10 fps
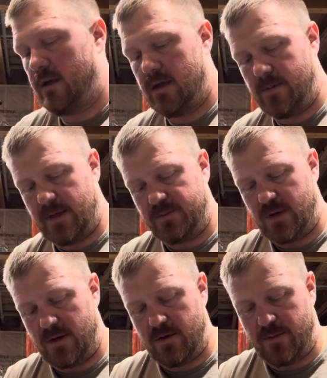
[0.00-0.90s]
yep, that's
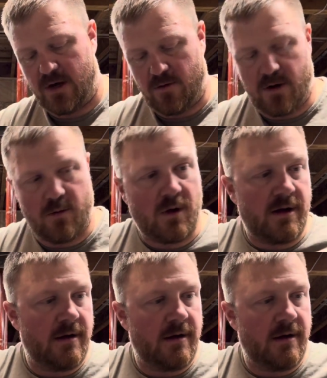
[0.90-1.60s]
probably about where I want